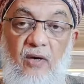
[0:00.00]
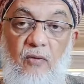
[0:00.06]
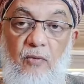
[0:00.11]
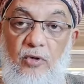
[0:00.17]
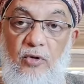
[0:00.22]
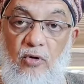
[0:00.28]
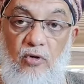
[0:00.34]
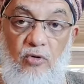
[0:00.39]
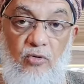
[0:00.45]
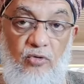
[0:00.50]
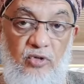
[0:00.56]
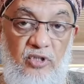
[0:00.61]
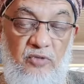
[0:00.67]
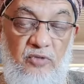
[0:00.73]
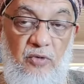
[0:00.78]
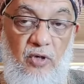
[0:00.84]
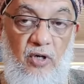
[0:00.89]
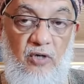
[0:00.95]
We don't do
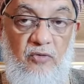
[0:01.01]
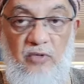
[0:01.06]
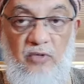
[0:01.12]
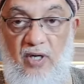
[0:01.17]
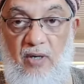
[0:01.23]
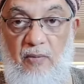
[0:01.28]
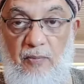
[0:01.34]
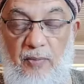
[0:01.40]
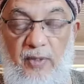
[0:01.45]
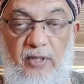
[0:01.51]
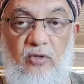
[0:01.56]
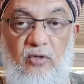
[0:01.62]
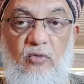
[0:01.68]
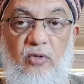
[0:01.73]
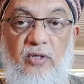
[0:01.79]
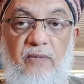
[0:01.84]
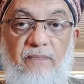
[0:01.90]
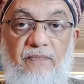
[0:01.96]
this because we are compelled to
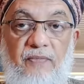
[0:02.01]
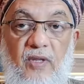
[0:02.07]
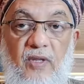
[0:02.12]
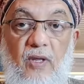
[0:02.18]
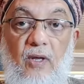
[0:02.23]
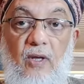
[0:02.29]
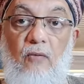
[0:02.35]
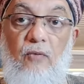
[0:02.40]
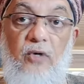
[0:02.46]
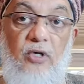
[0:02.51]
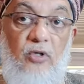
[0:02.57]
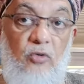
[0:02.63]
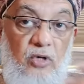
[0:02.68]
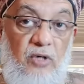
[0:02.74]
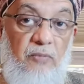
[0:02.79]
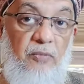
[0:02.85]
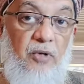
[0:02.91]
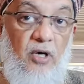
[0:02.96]
do it. We
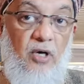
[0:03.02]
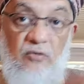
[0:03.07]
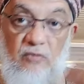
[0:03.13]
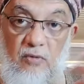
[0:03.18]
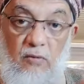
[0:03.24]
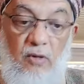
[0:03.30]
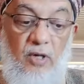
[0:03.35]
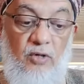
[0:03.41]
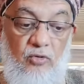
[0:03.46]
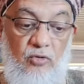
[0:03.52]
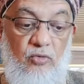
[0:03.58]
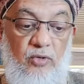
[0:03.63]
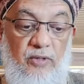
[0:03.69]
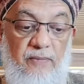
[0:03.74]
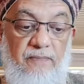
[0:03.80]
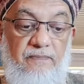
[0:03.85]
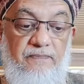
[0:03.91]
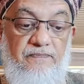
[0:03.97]
do it because we want to do it.